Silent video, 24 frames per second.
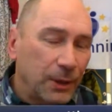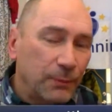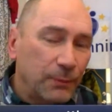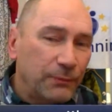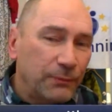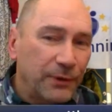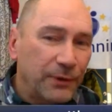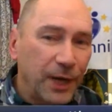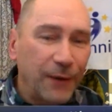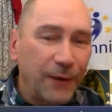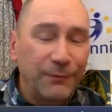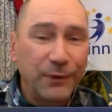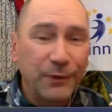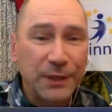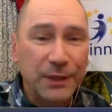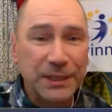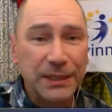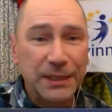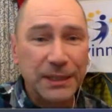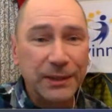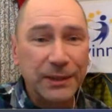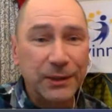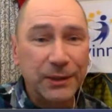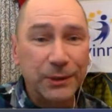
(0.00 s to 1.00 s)
Obviously,
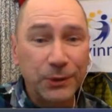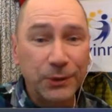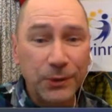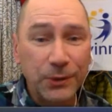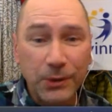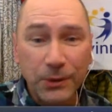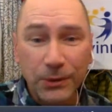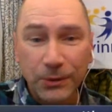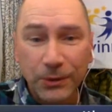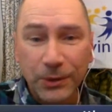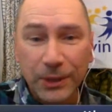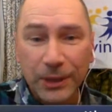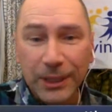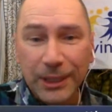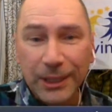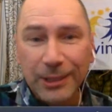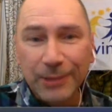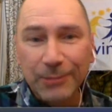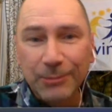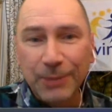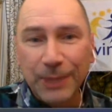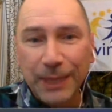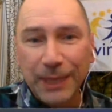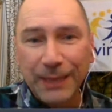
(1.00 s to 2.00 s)
neither do you.
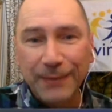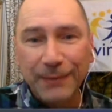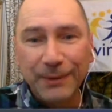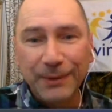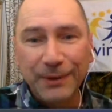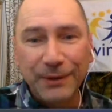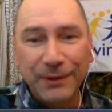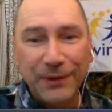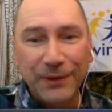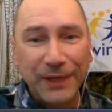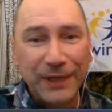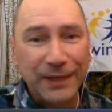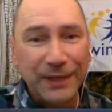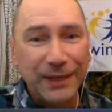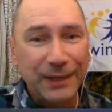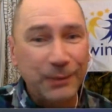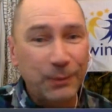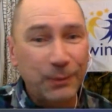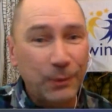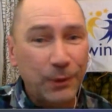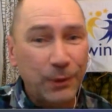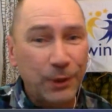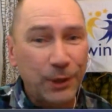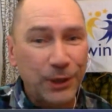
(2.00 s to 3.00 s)
But I mean, the thing that
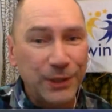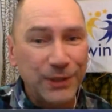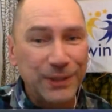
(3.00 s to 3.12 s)
works,